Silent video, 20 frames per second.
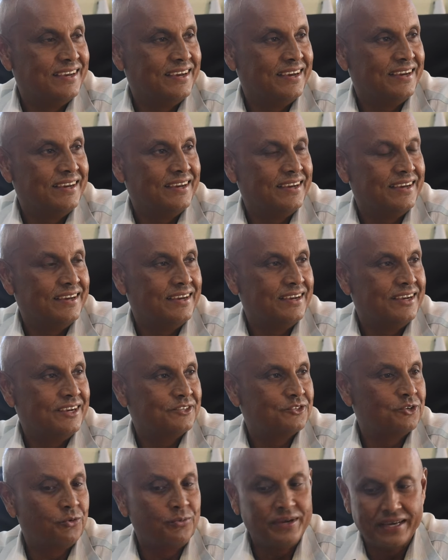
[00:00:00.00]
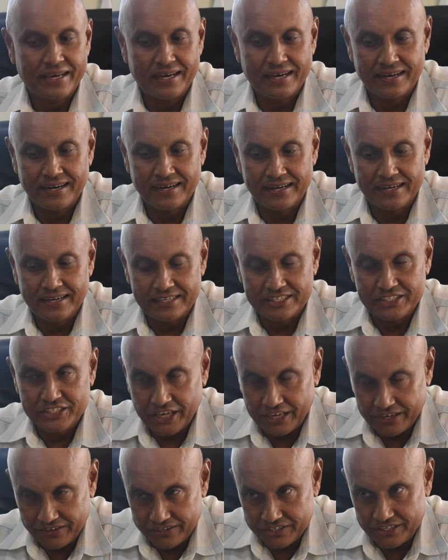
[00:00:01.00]
Yeah. So we are
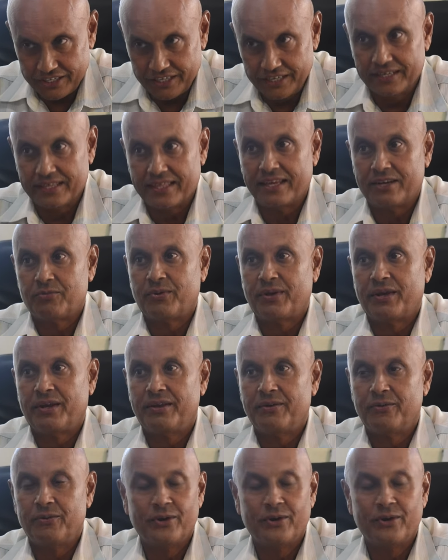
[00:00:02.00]
cherishing it that way.